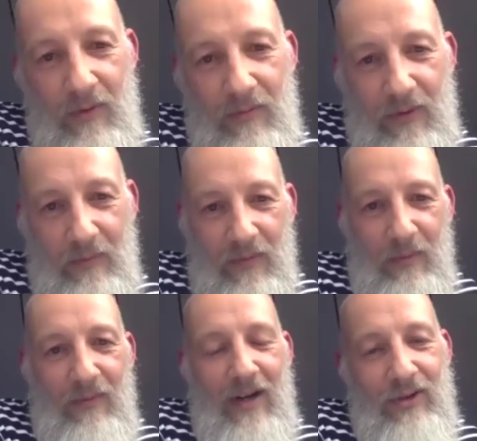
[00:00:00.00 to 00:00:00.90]
from from
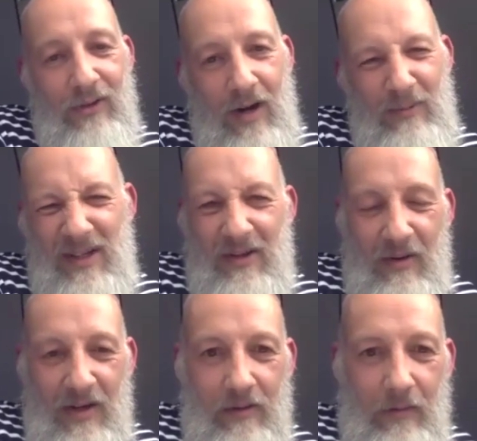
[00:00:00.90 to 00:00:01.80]
Adventure Run, which is
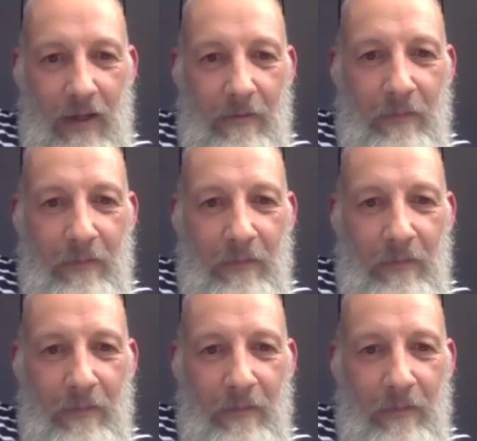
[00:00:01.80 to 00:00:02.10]
quite sweet.